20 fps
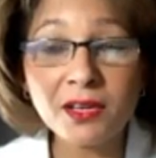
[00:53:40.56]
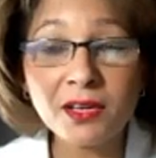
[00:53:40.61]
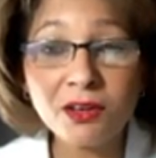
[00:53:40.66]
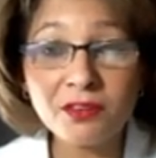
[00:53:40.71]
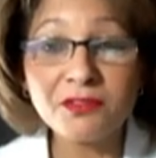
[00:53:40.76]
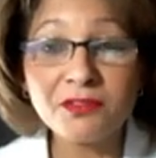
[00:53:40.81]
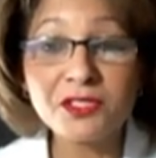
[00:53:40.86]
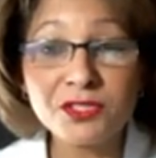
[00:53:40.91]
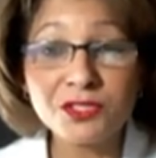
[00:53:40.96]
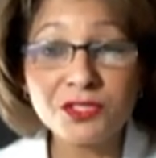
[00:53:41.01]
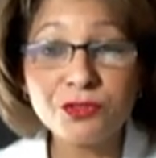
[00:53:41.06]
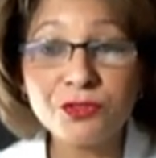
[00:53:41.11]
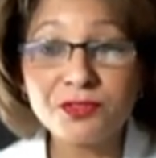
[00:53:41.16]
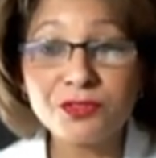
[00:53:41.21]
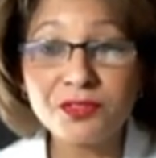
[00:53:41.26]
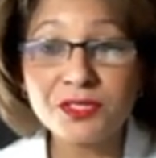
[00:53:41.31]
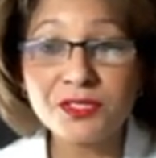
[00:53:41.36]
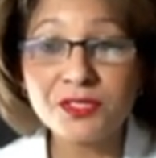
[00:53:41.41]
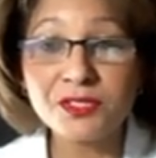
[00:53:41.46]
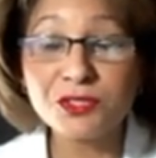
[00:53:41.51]
of this
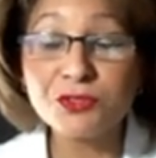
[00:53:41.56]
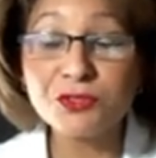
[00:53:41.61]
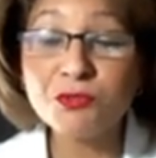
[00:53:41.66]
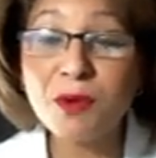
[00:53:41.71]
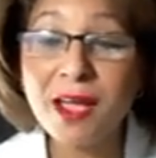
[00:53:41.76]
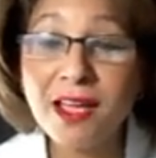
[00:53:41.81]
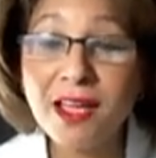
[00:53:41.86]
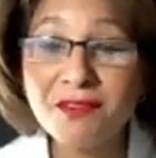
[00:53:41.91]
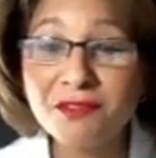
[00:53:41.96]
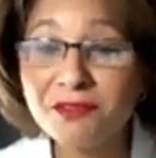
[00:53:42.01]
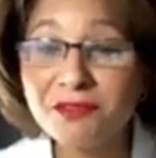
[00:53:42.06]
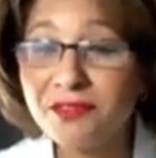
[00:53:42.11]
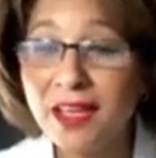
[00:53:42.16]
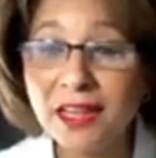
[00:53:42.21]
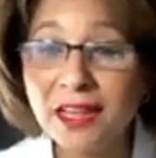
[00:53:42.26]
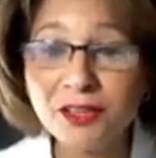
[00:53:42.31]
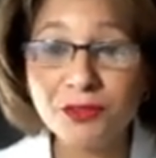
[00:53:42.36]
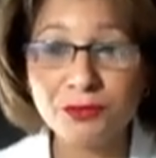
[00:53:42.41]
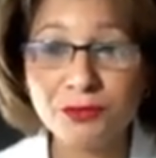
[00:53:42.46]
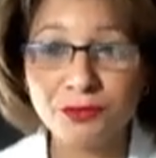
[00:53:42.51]
universe. You have a
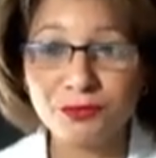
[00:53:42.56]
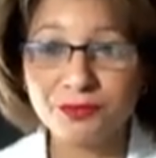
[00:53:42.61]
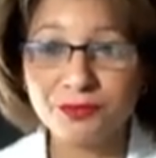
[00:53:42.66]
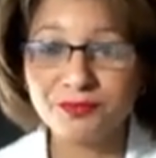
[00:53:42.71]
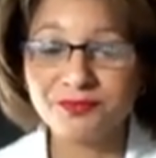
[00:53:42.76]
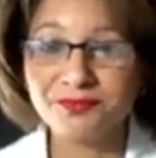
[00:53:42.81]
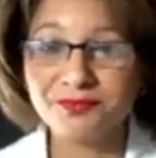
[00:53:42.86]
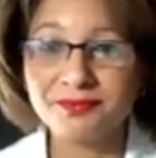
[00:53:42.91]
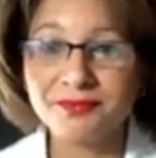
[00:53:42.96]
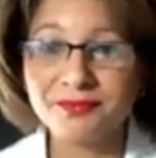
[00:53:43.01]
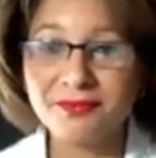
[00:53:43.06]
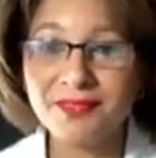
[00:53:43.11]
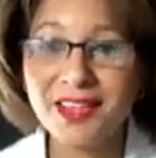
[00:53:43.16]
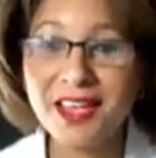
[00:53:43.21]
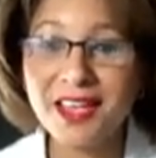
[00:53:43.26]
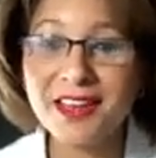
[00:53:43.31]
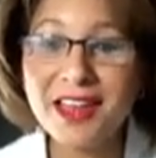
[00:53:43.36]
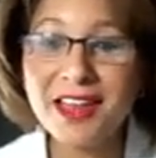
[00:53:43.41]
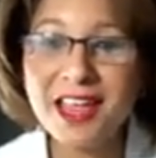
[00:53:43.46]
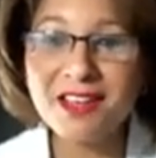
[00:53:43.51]
value,
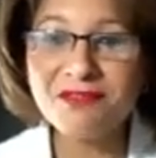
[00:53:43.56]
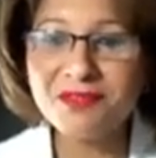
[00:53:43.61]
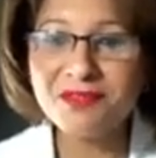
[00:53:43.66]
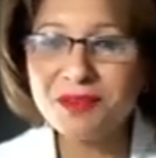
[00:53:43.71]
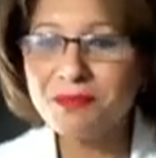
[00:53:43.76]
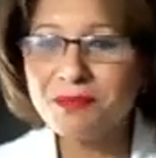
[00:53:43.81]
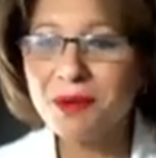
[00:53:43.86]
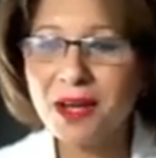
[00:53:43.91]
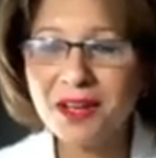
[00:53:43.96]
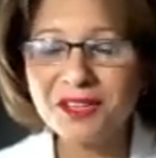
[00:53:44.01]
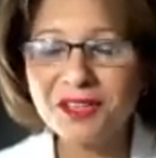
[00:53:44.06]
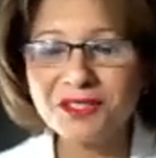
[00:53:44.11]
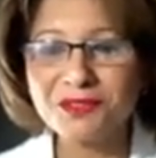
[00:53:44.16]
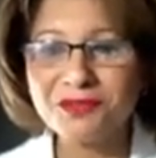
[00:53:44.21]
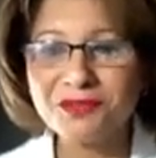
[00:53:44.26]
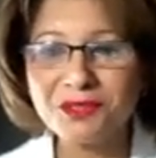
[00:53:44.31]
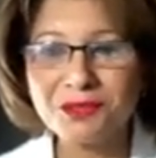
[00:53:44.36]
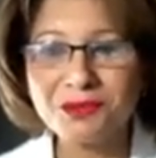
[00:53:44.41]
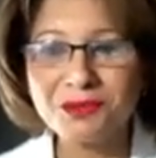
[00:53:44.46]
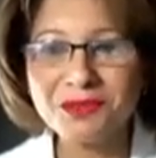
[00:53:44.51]
and every part of
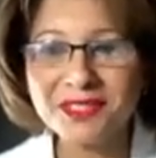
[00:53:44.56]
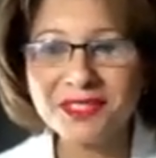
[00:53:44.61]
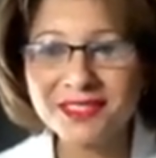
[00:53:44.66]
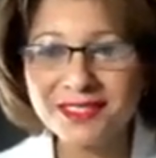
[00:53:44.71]
you is